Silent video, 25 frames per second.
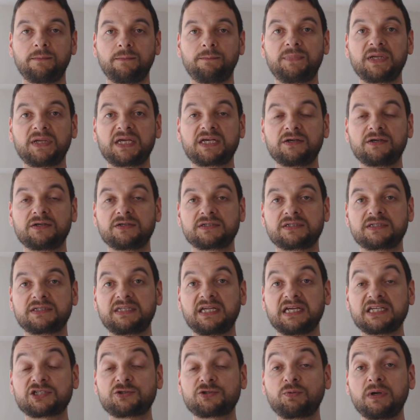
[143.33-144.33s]
because
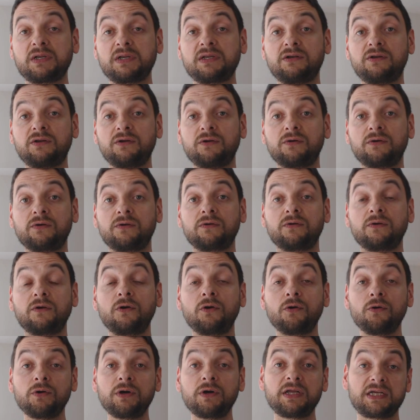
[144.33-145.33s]
that's when the
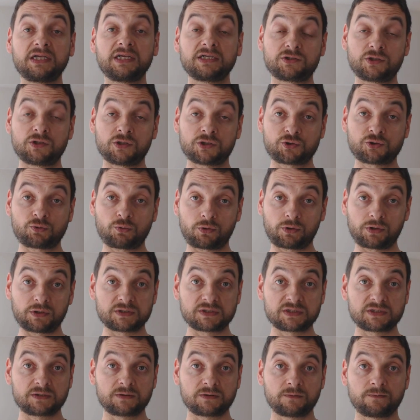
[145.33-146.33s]
learning is the
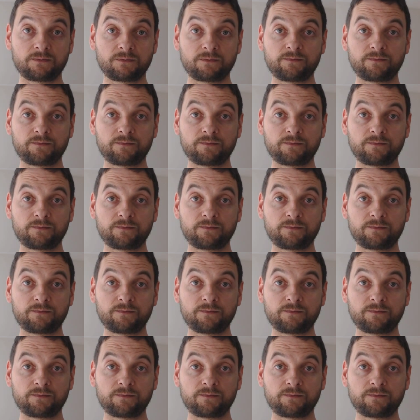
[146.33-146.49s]
strongest.